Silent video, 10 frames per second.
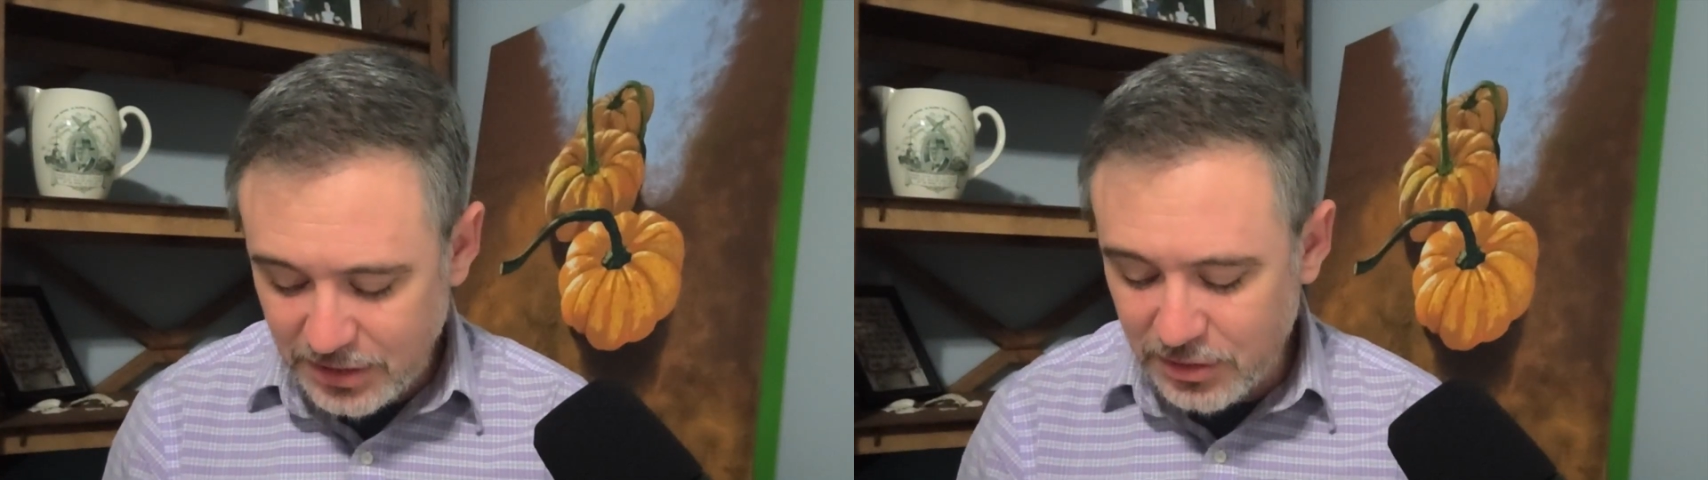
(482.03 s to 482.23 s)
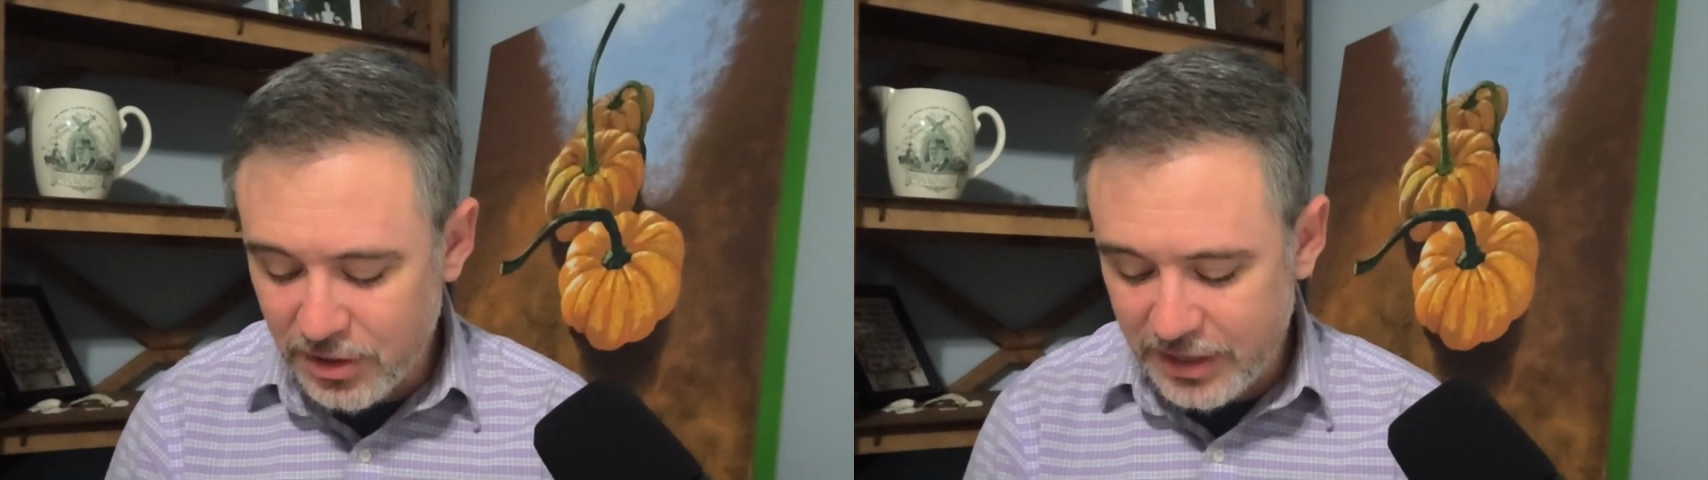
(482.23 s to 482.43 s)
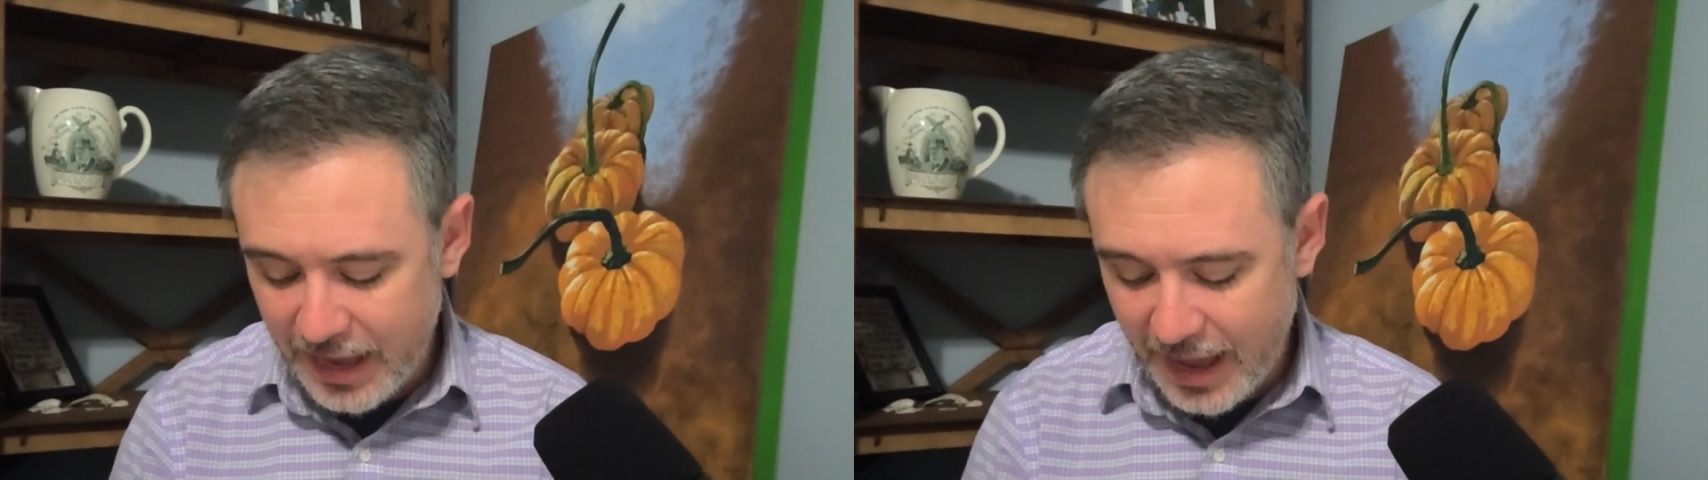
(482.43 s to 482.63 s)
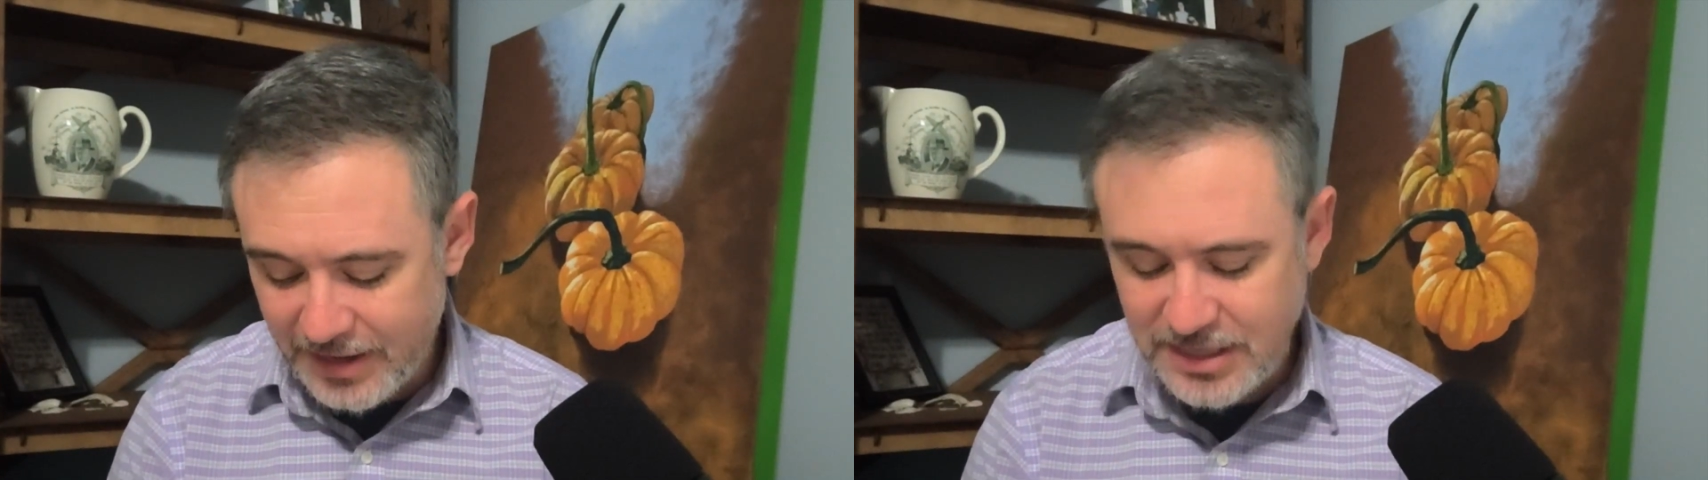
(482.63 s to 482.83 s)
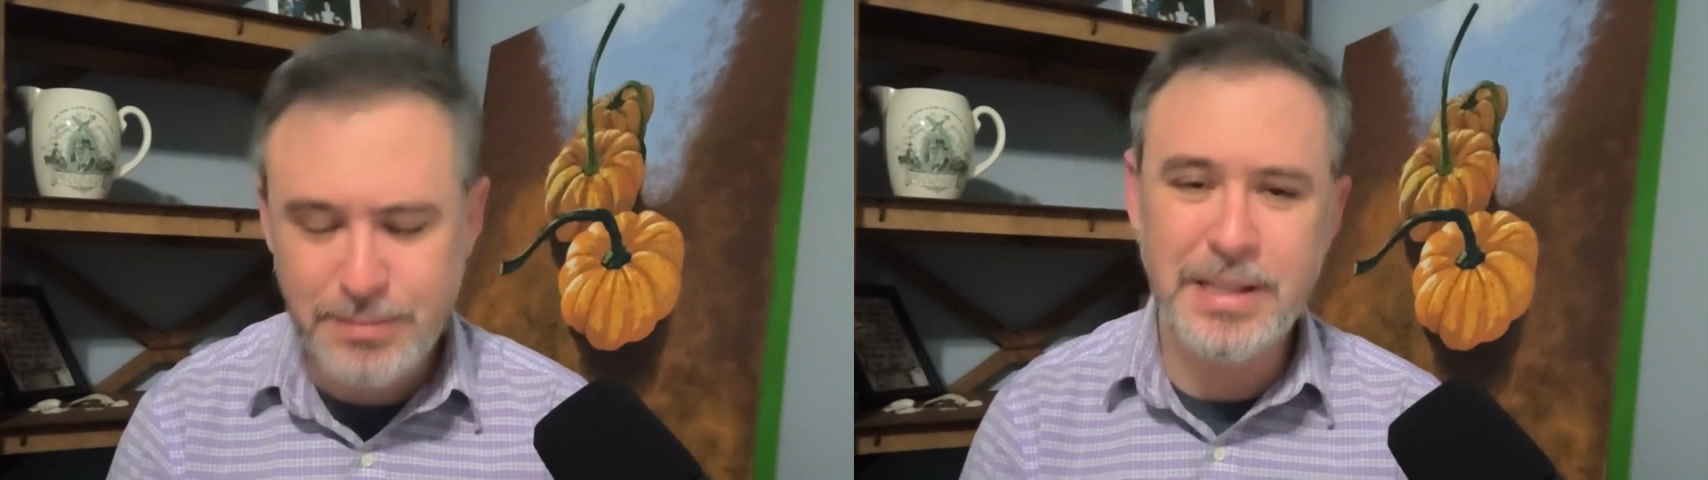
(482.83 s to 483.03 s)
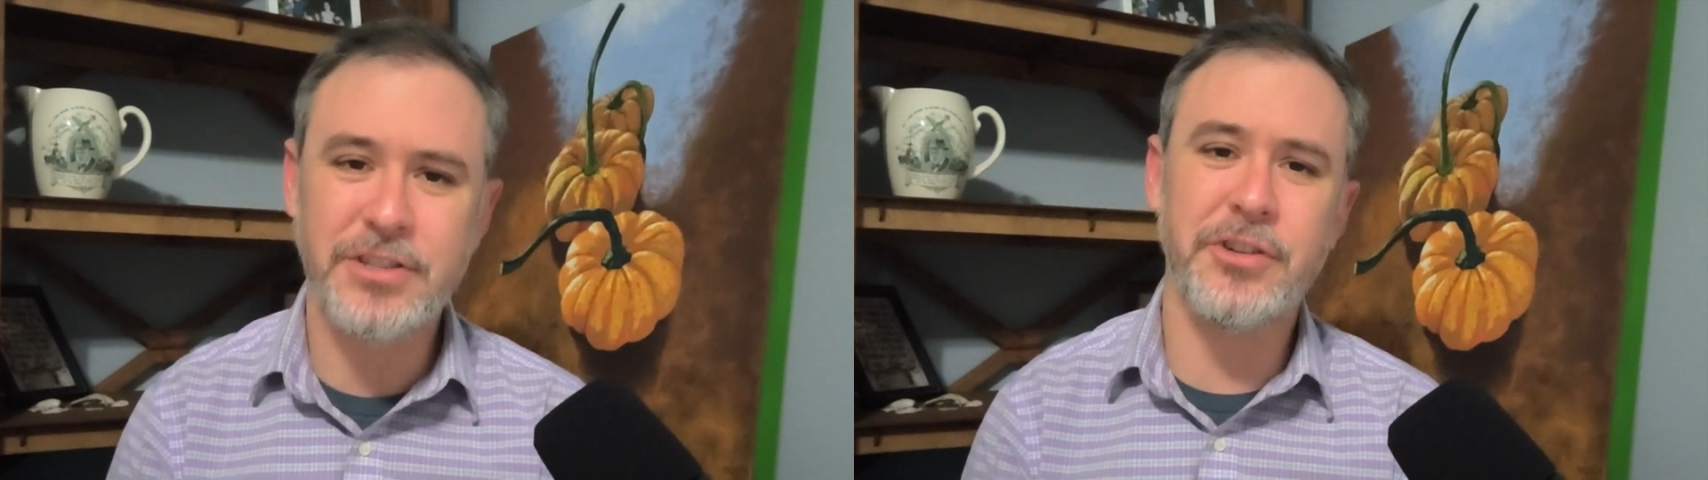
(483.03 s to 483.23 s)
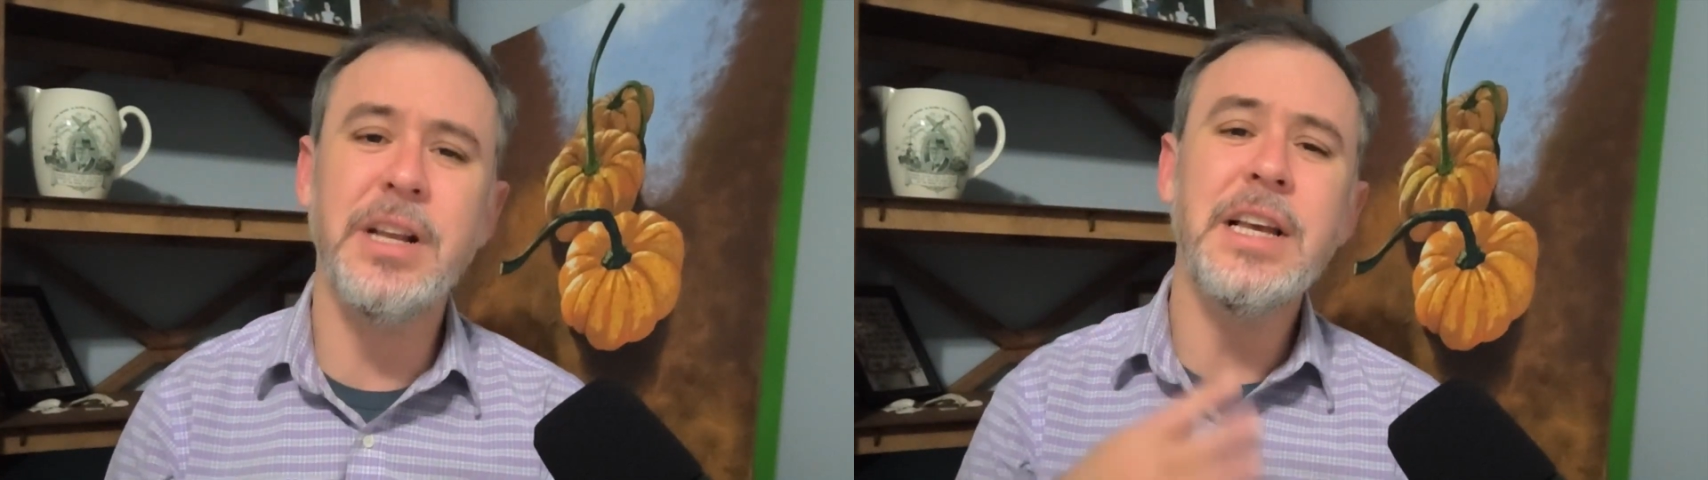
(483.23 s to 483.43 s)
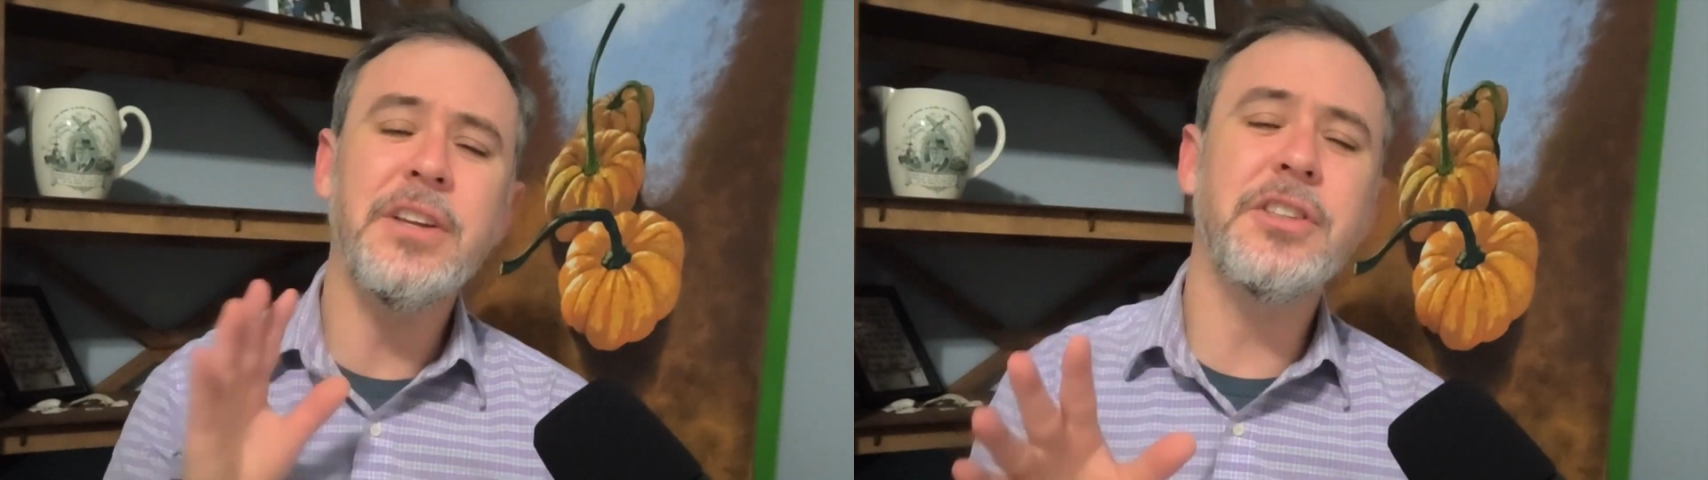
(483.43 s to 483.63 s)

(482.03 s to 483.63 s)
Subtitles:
look at Spenser.